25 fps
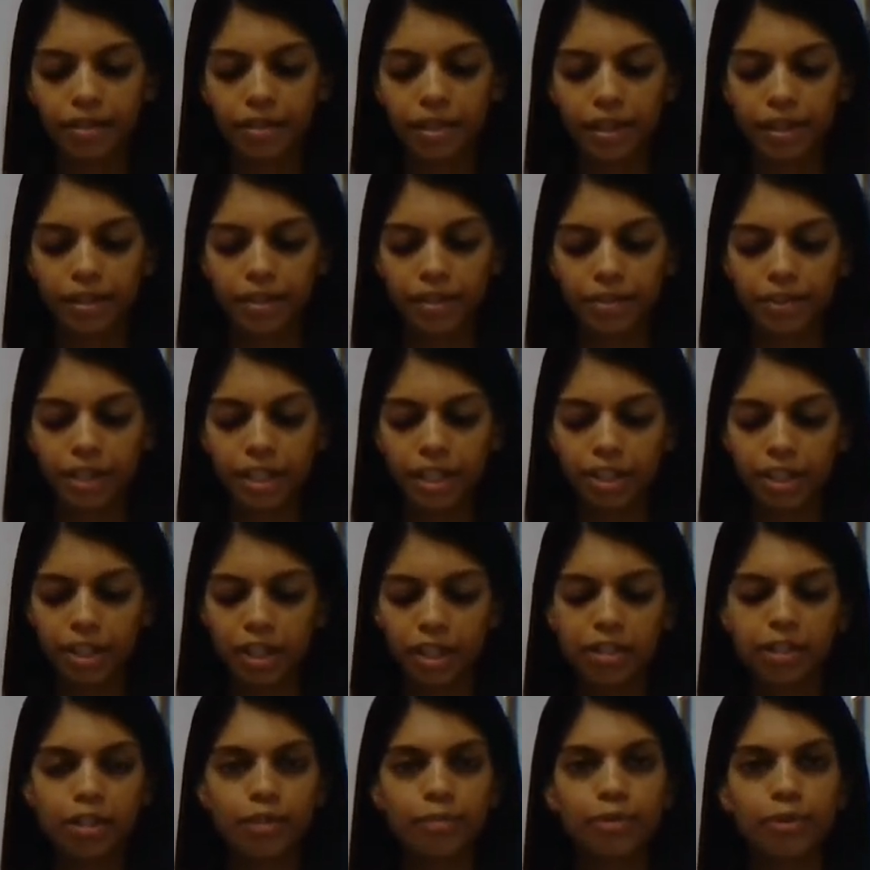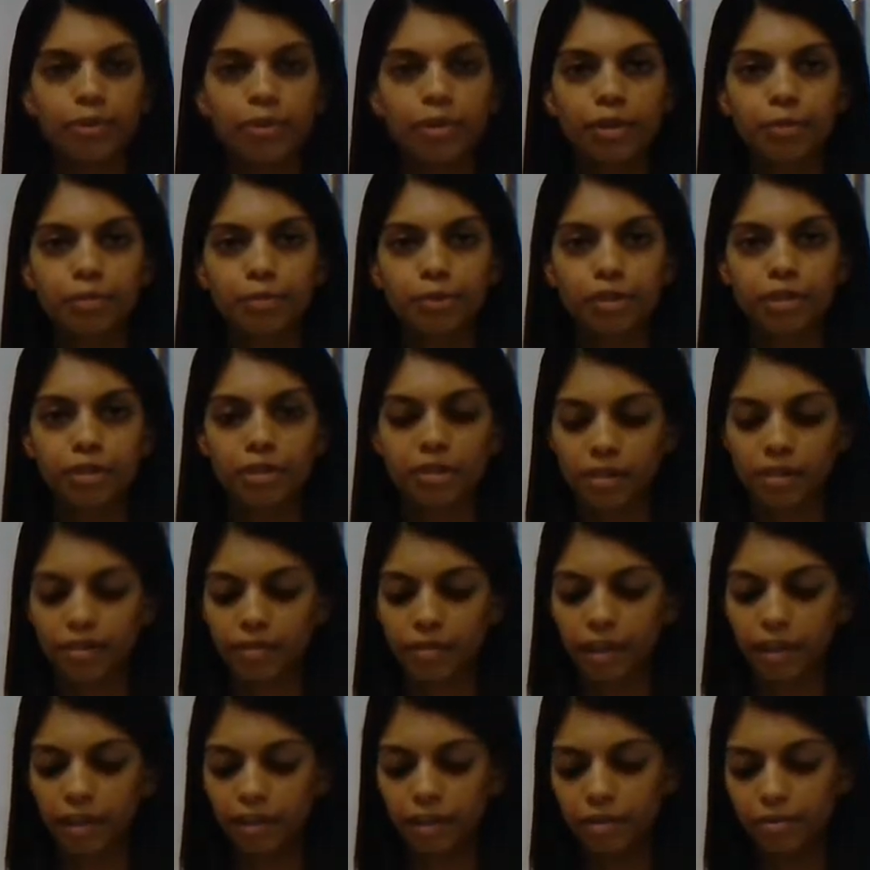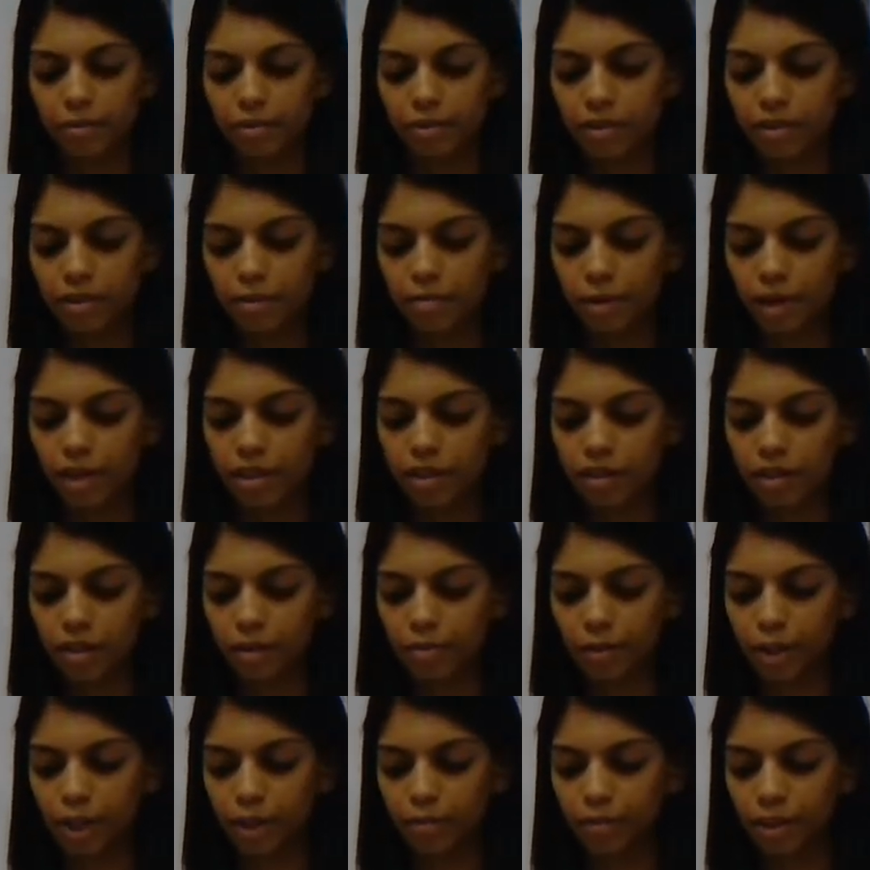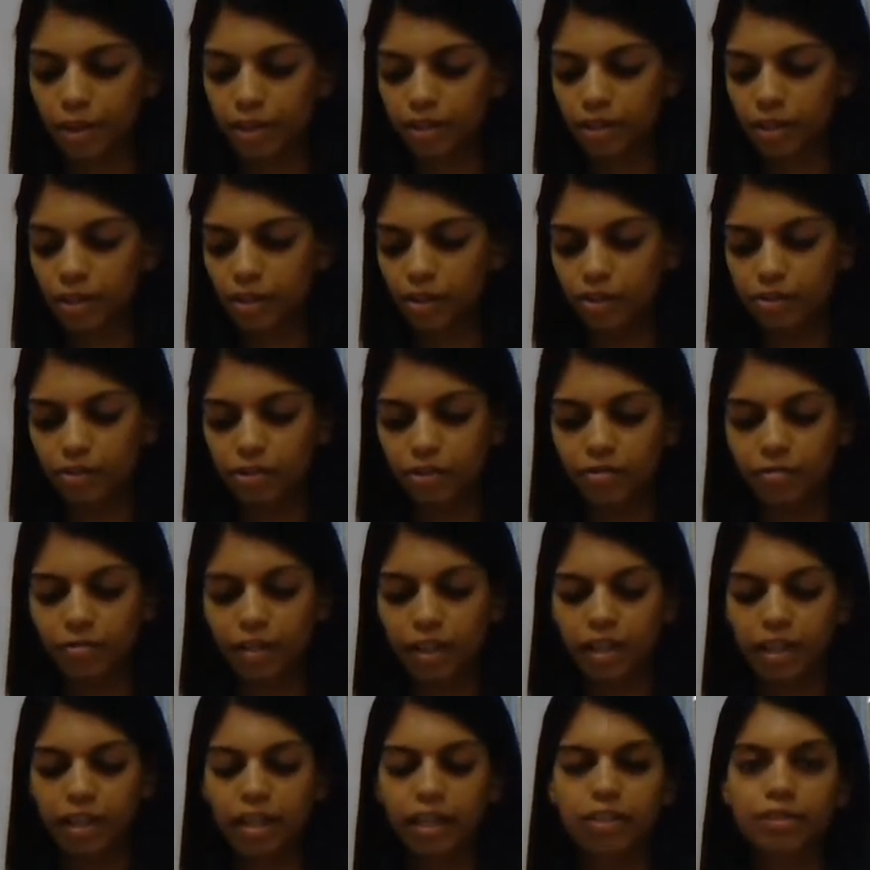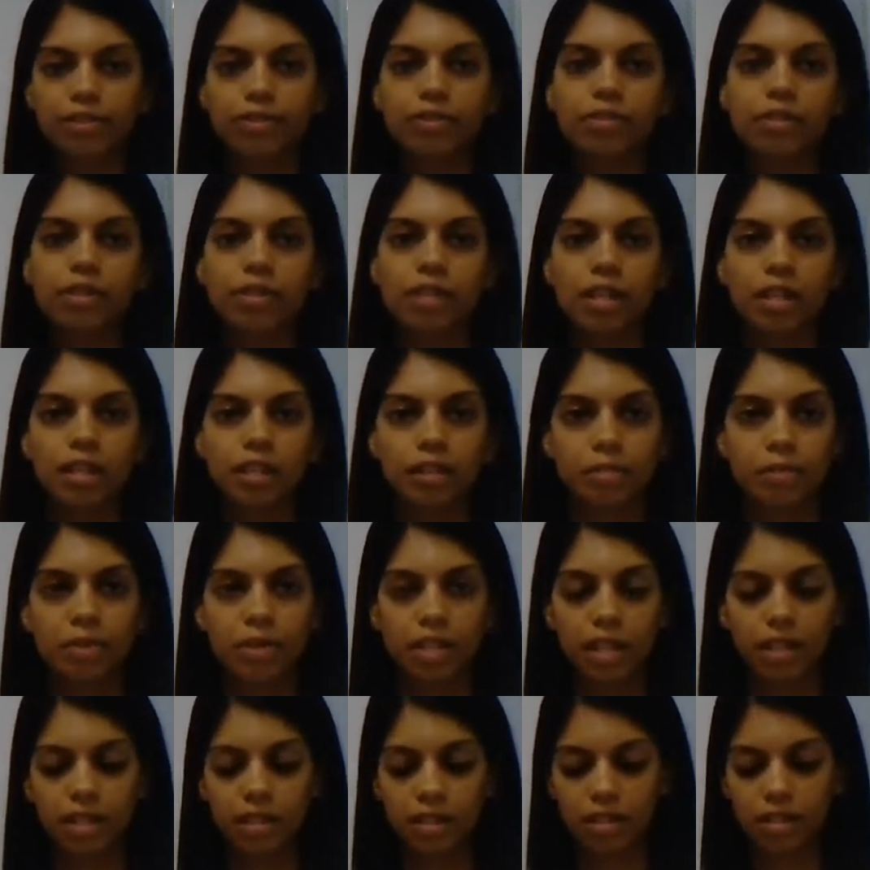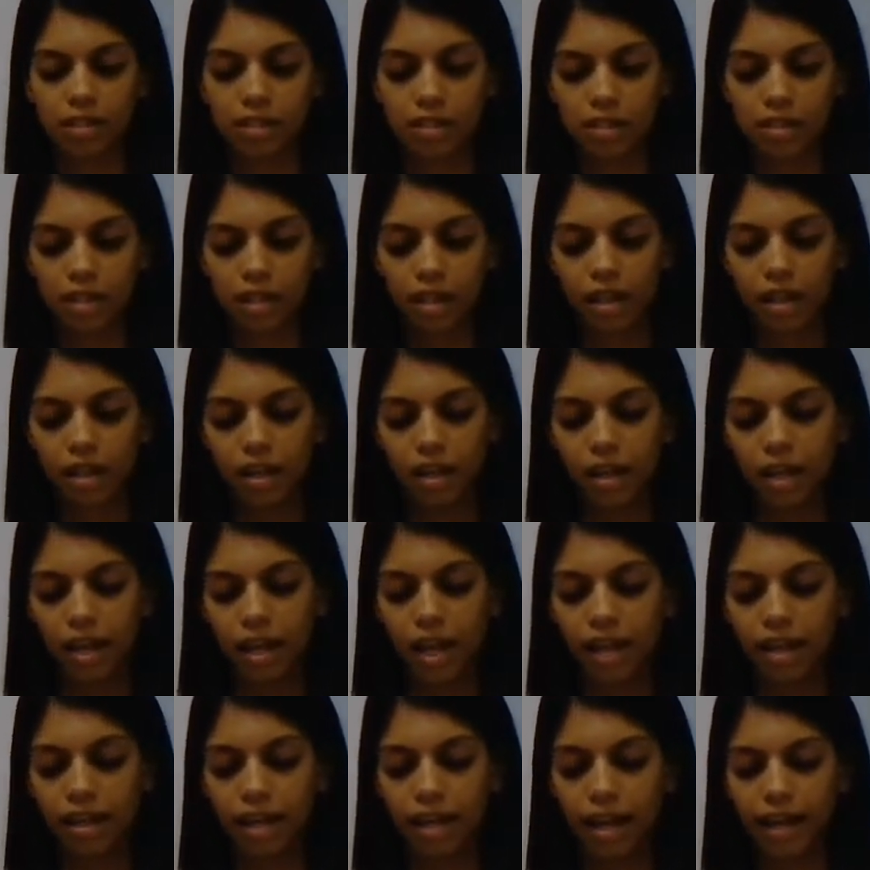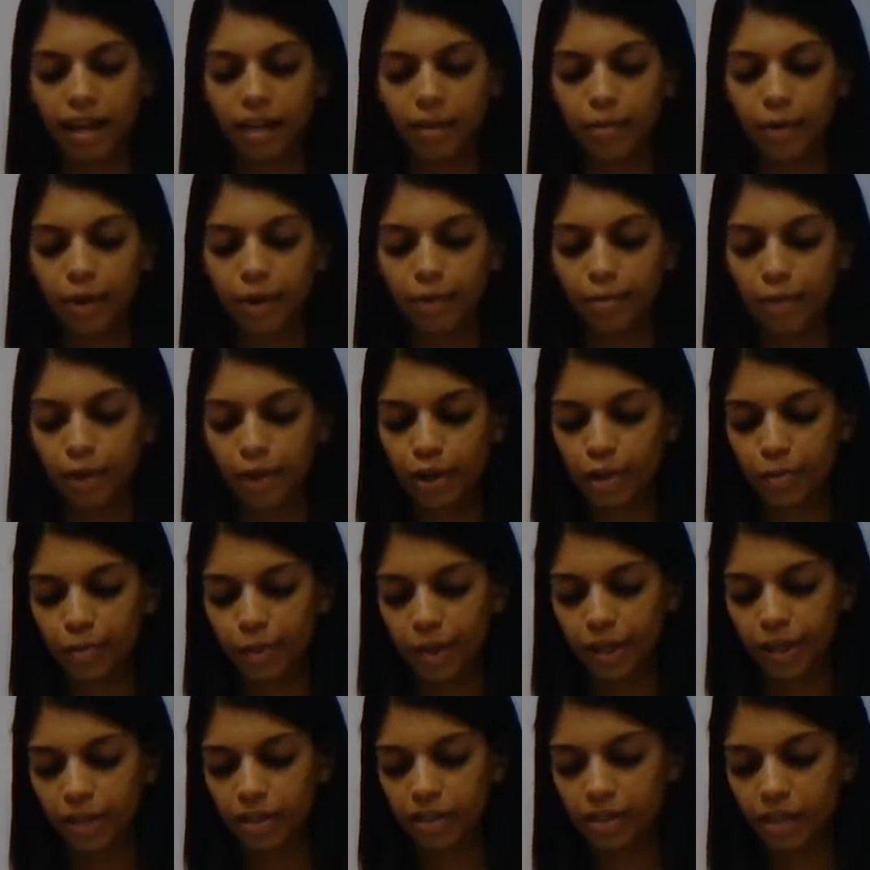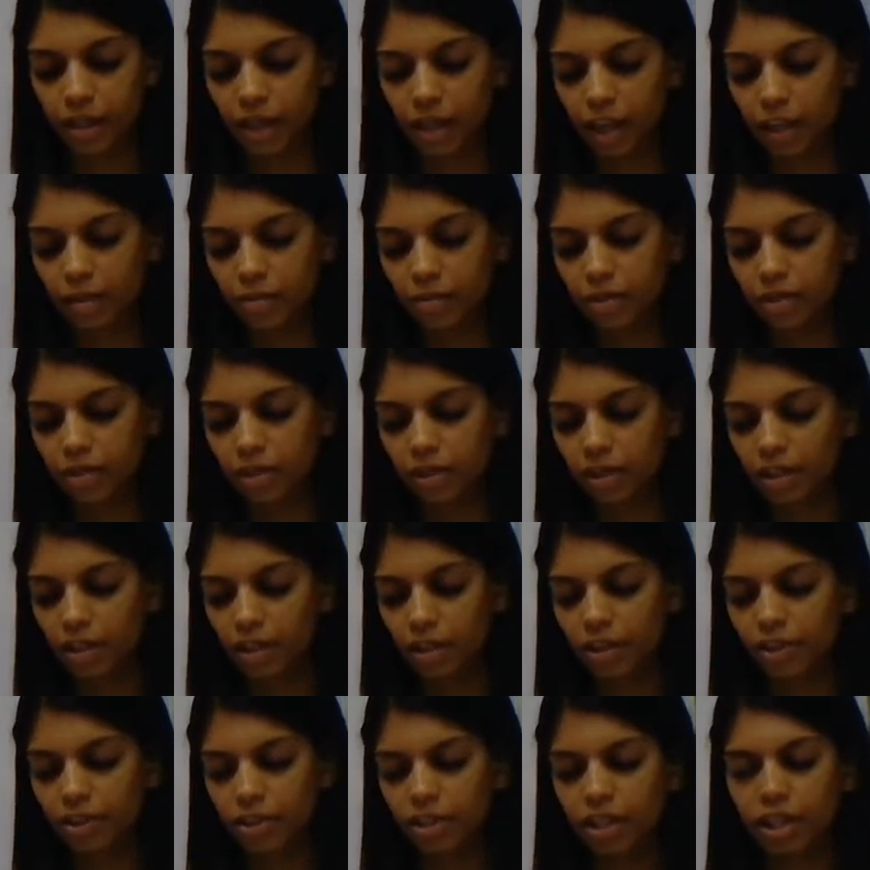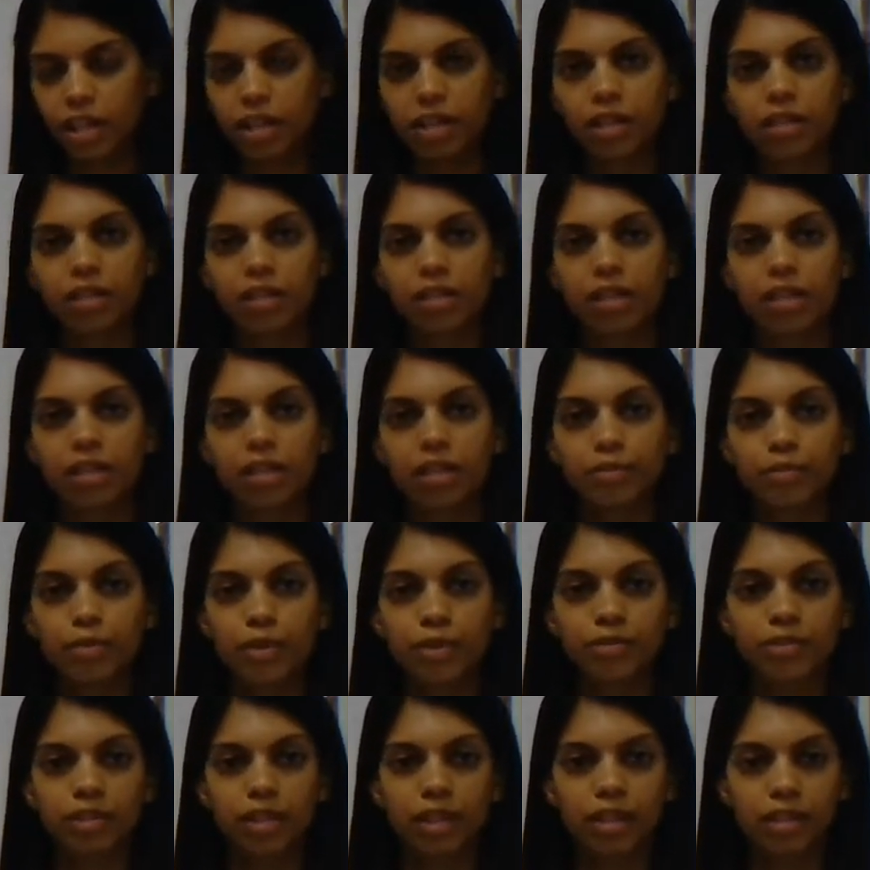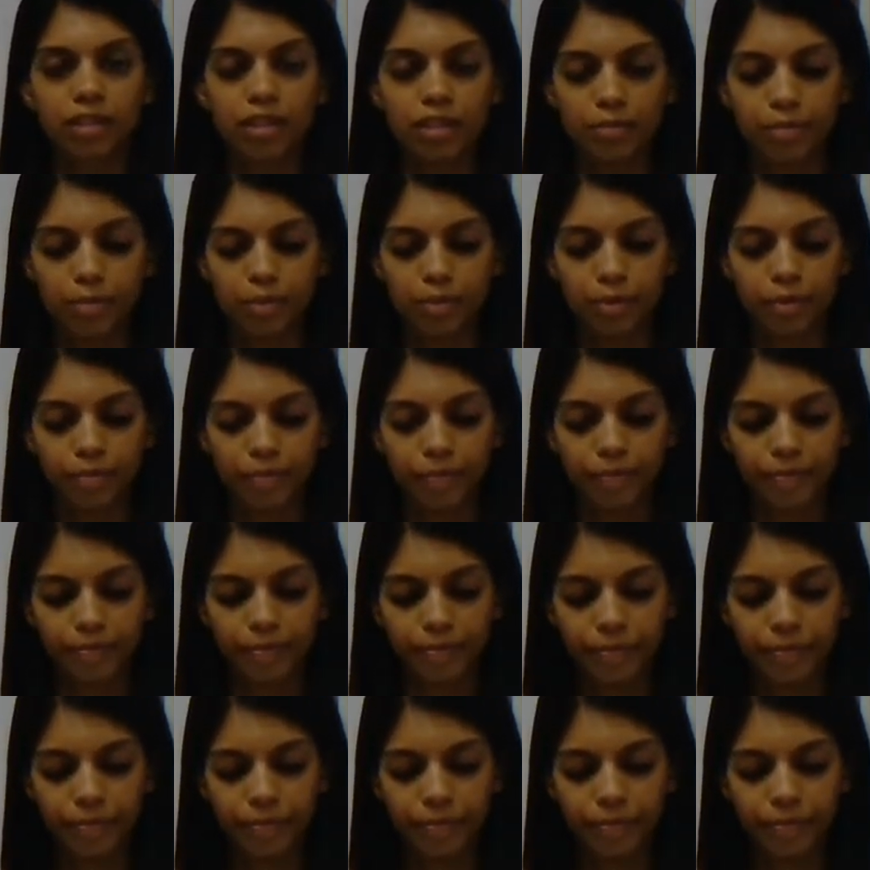There are 3 child support options available depending primarily on your financial circumstances and how well both parents are able to negotiate the terms of child support.